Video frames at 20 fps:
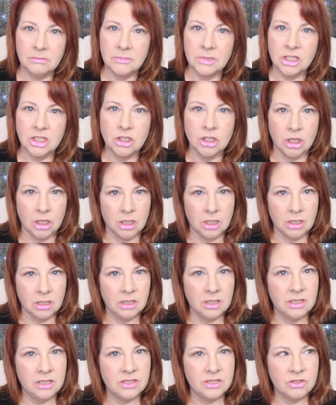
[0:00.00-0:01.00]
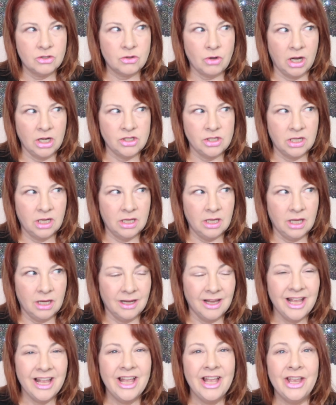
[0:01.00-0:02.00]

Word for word: the dog is scratching again.